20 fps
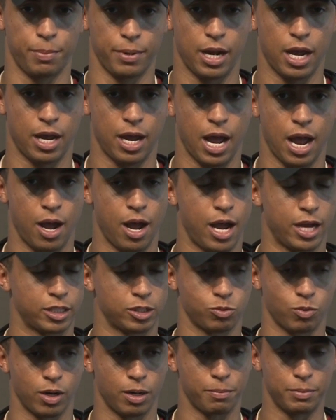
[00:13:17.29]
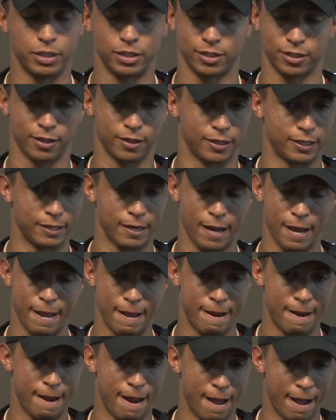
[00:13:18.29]
and I I just want to be sure, and
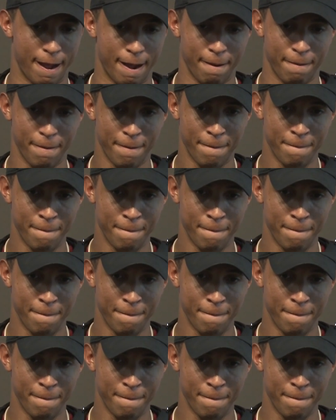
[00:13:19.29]
and uh,